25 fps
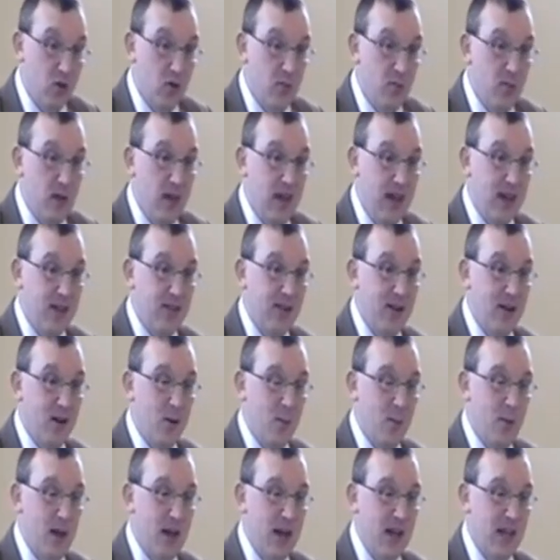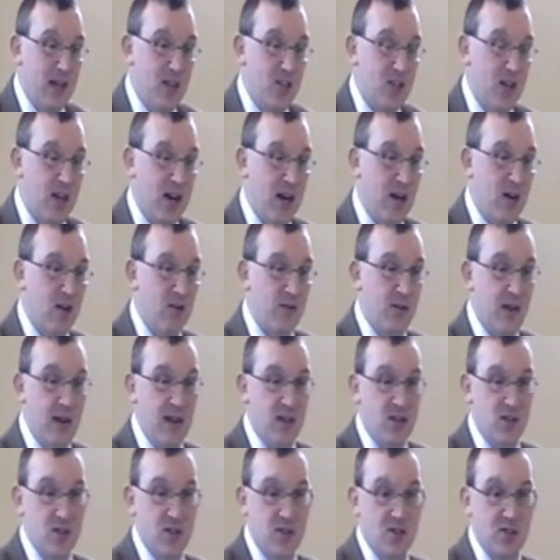to make their many
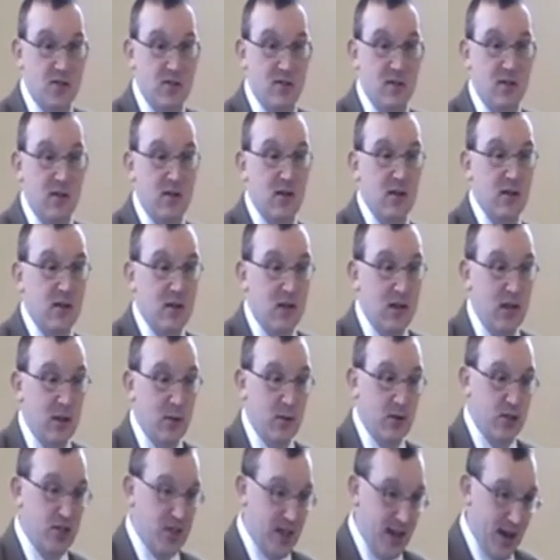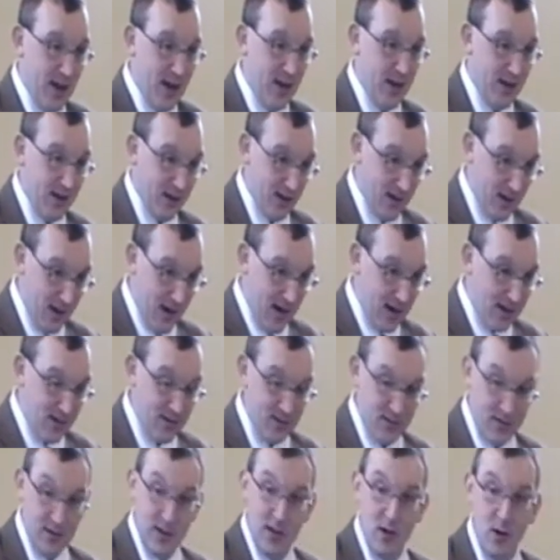sacrifices. They were standing
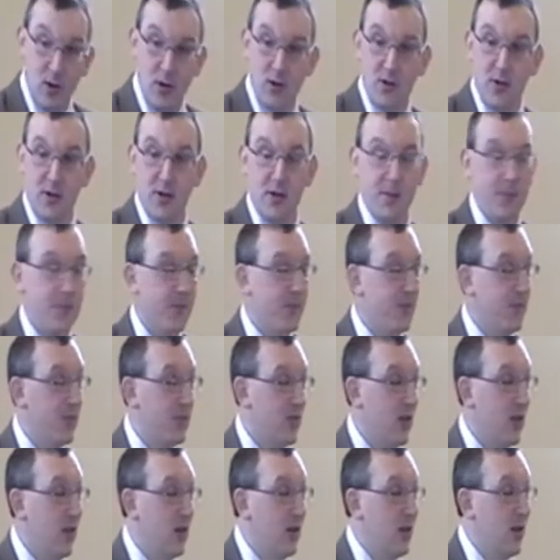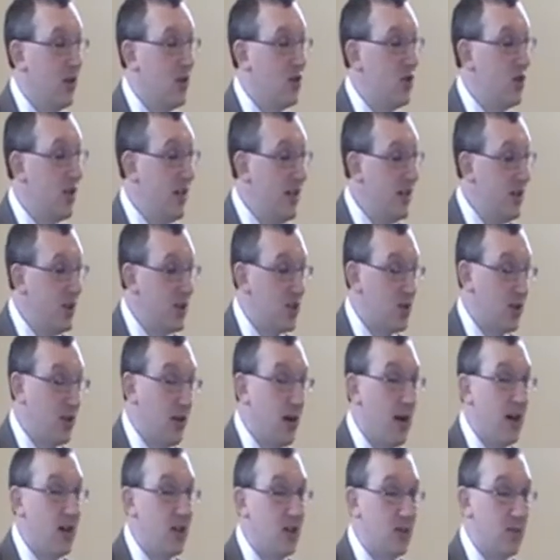at the altar. Jesus
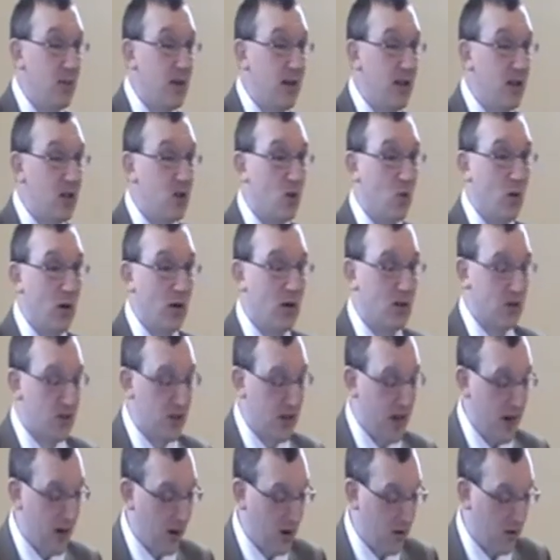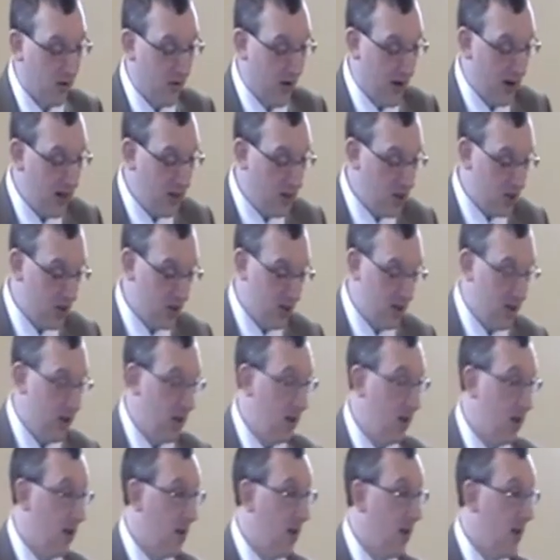Christ made his one
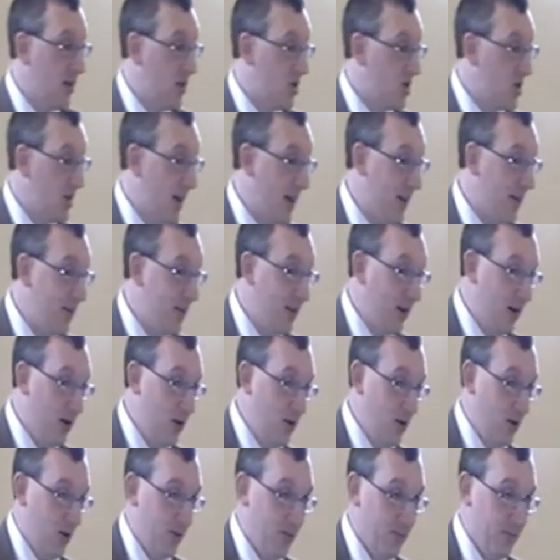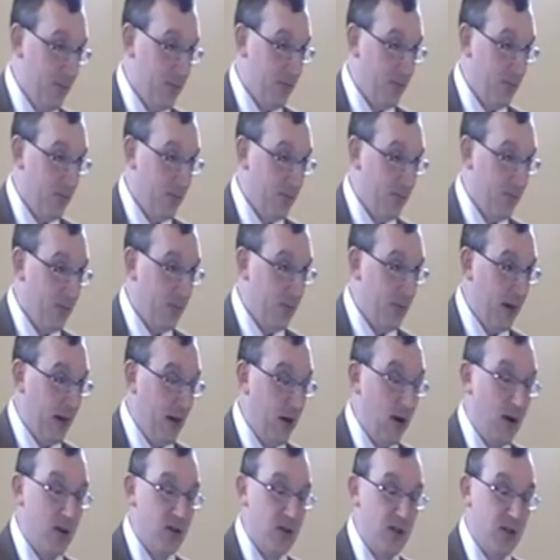sacrifice and sat down
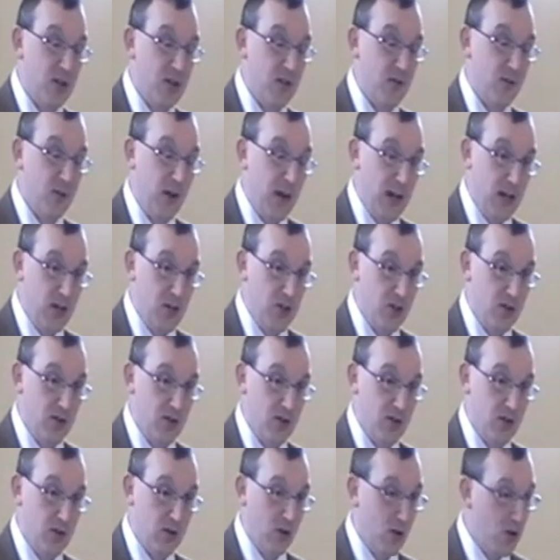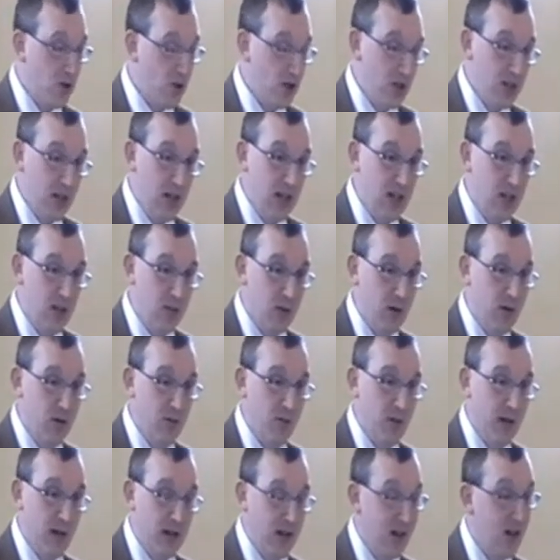because it is finished. It doesn't need to be
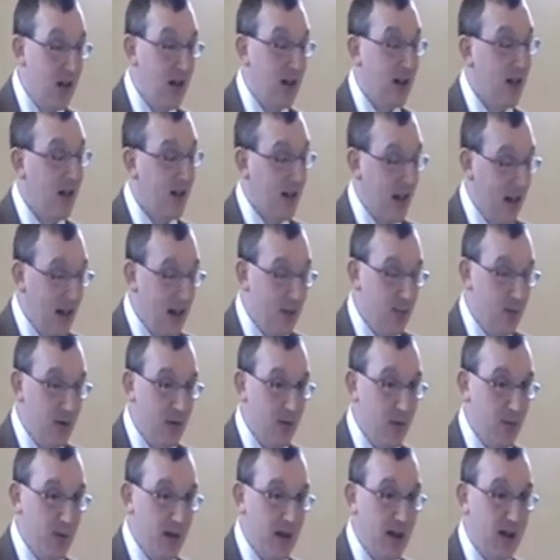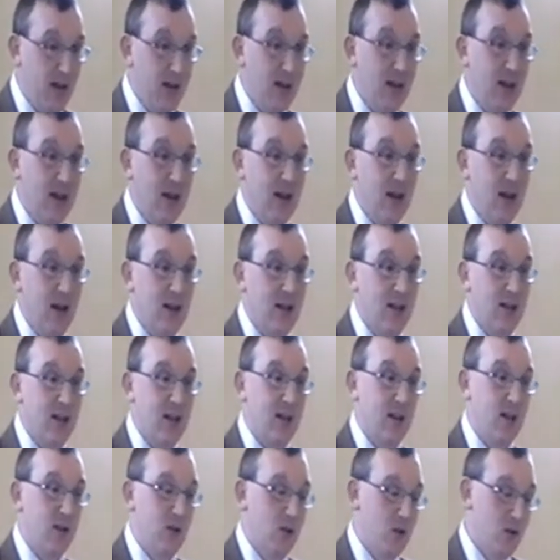repeated, can't be repeated, and
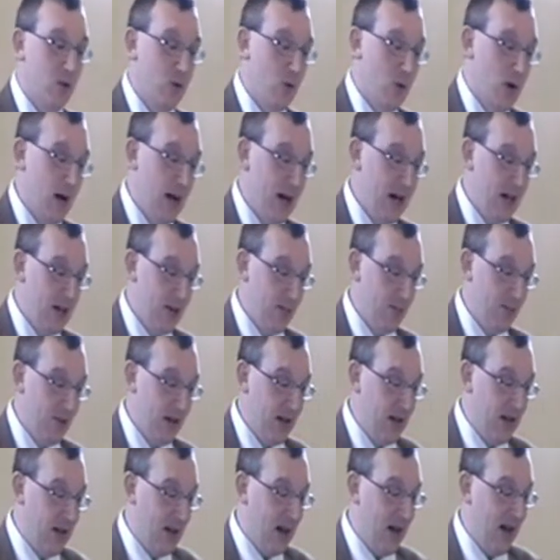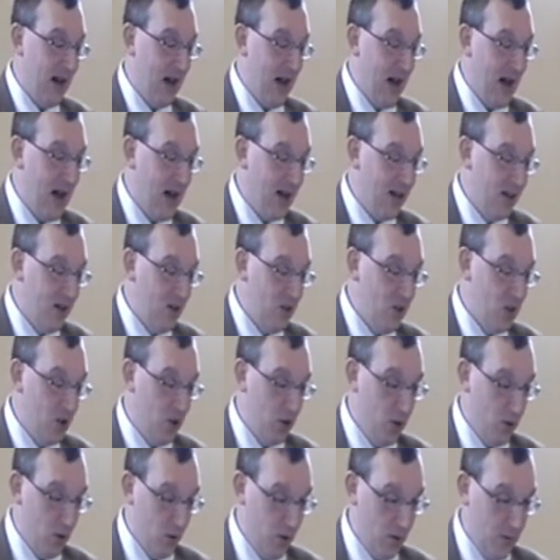can in no way be added
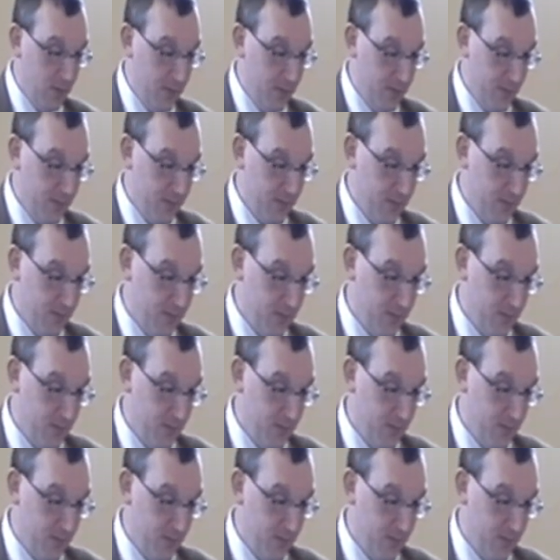to.